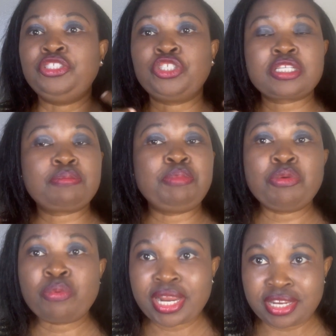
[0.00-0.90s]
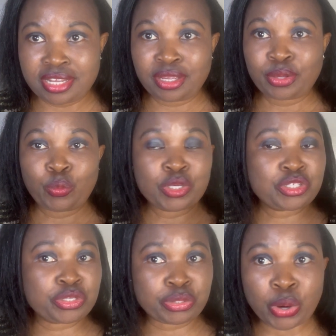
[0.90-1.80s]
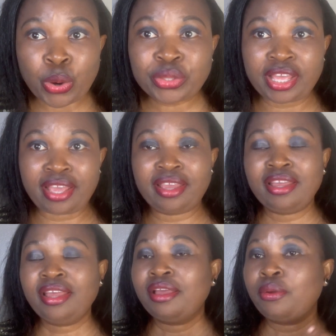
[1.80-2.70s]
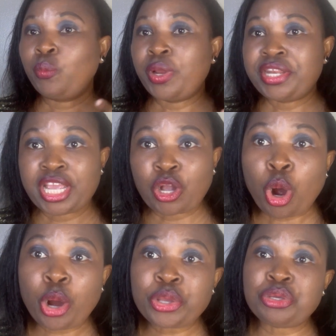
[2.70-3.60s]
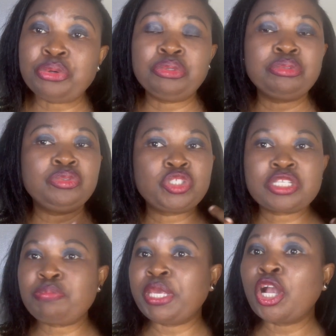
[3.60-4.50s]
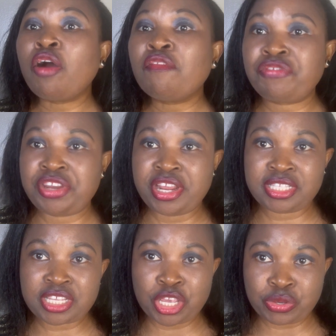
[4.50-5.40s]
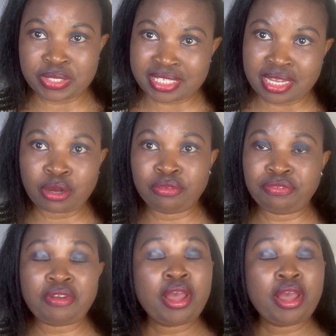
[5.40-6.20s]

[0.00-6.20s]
just be ready. Once you go there, when they call you, just be confident in yourself.